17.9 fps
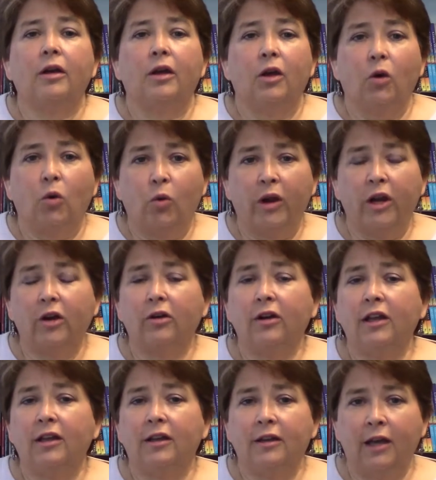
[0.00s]

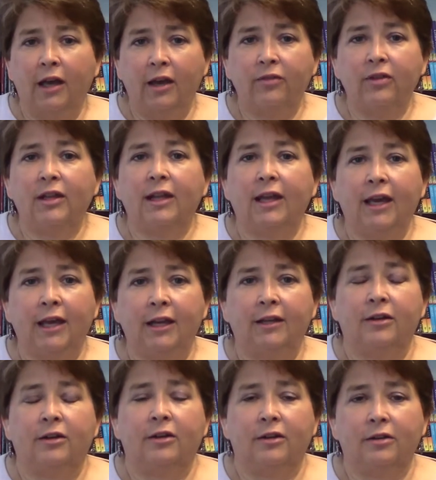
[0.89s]
Weary and heavy
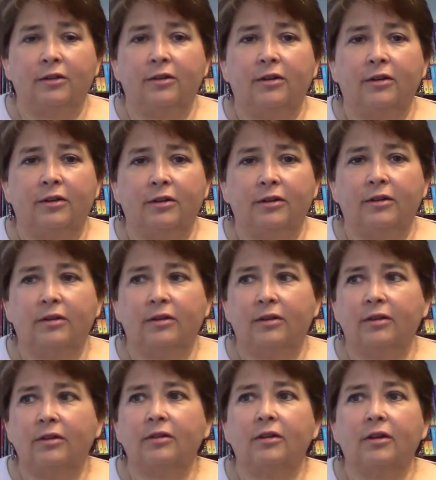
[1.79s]
laden.
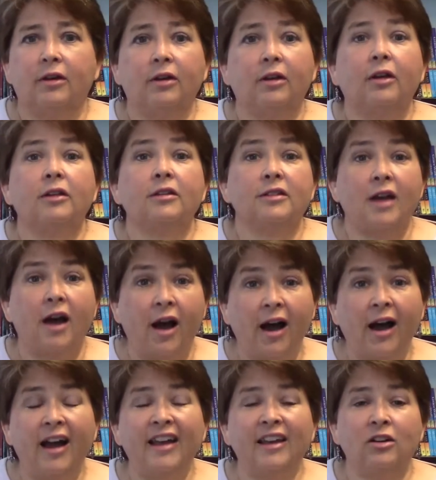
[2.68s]

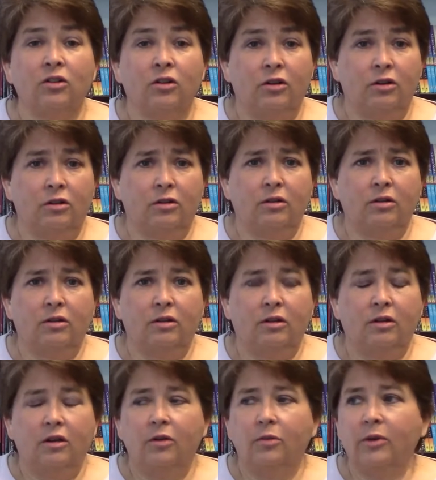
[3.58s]
Tired.
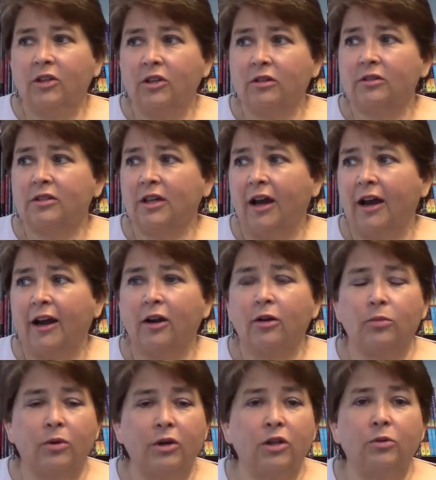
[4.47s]
When you're
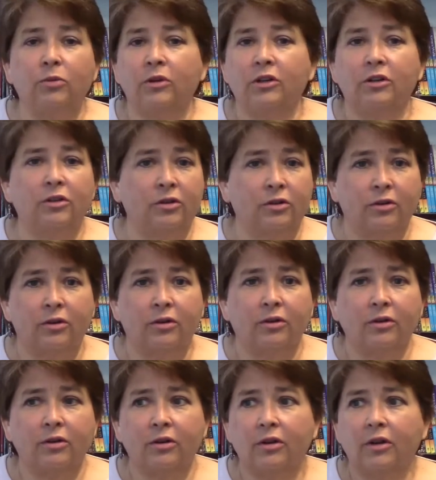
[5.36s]
tired, what do you want to do?
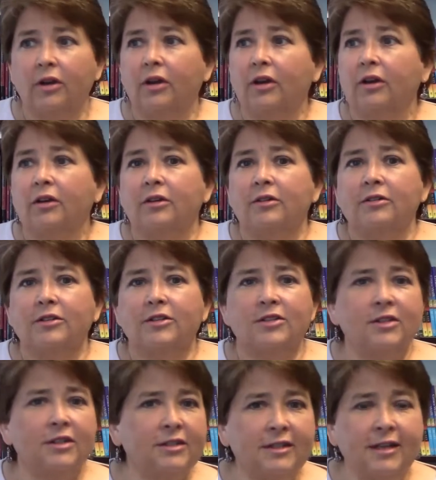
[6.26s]

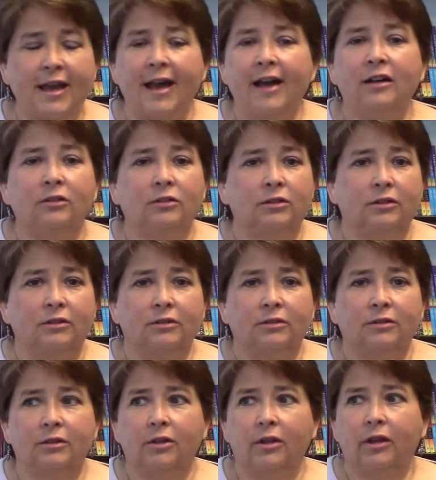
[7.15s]
Sit down
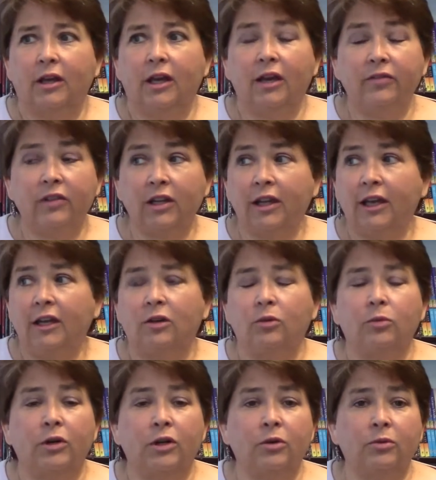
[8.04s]
heavy laden.
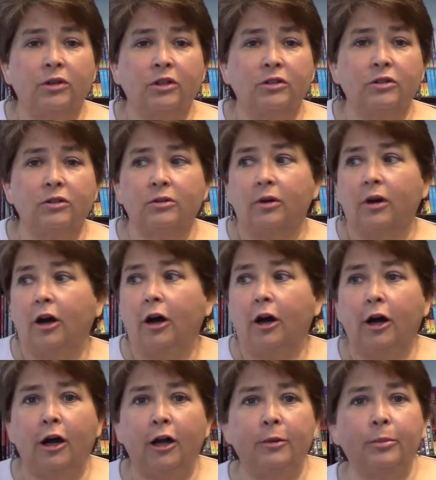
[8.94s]
What do you want to do?
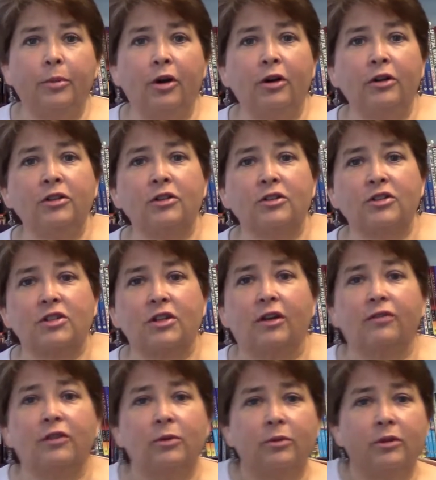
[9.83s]
Unburden
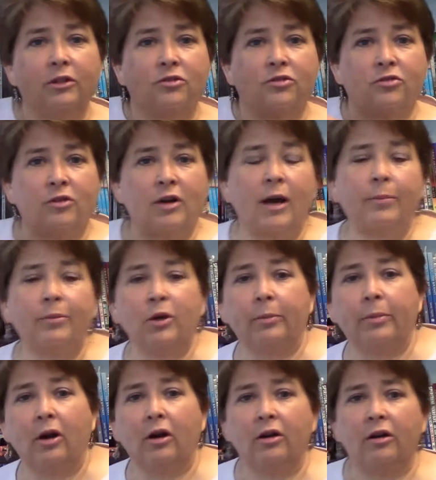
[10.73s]
yourself. You want to drop your
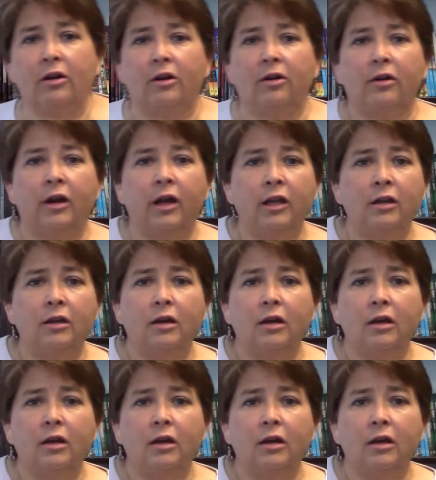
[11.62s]
burden, right?